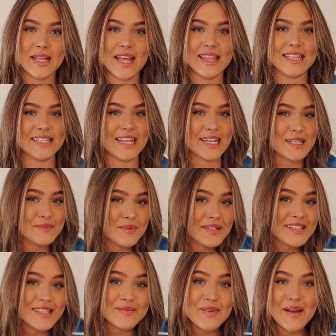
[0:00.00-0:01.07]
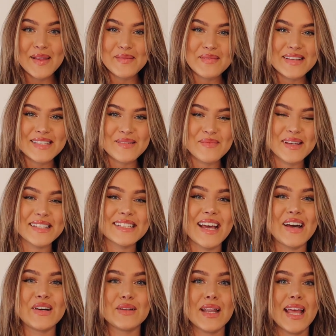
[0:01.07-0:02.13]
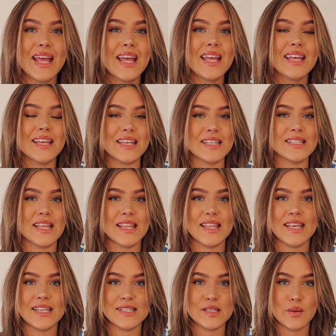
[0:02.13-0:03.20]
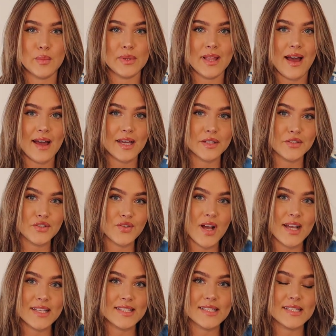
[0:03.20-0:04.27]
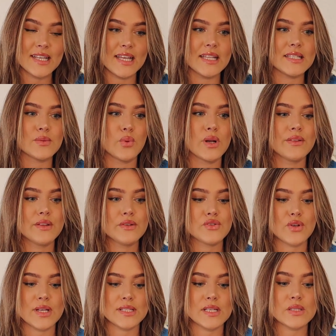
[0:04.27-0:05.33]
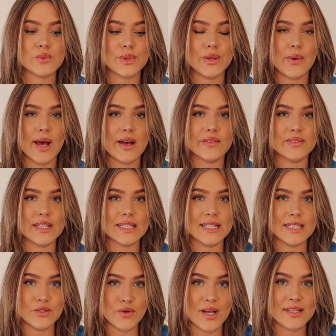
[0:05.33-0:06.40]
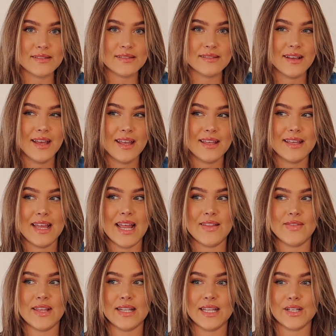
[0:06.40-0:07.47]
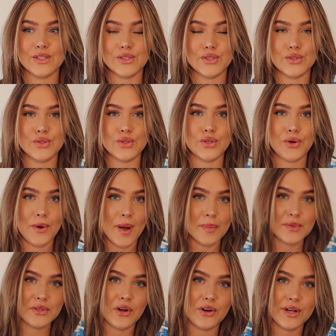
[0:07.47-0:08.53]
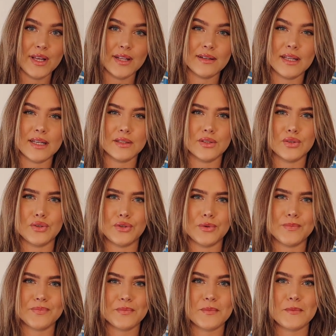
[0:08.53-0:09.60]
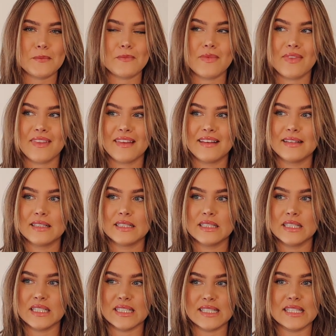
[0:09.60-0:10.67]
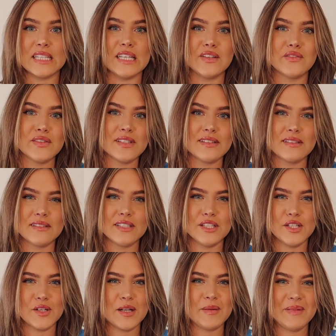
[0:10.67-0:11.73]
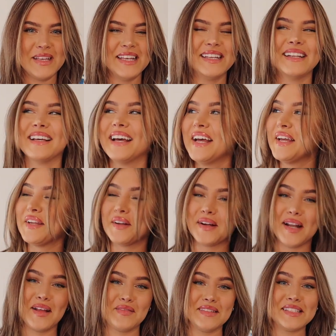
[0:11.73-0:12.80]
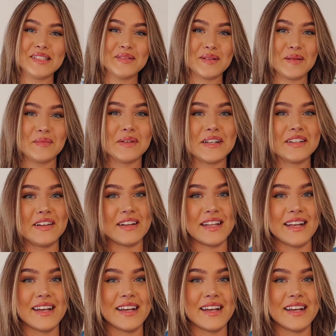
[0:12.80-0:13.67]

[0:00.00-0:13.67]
And the next Princess Polly piece I picked out is this black dress. It's one of those dresses where you have like the dress and then like a little cropped cardigan, like a little sleeves. Do you know what I mean? You're gonna have to see when I put it on, I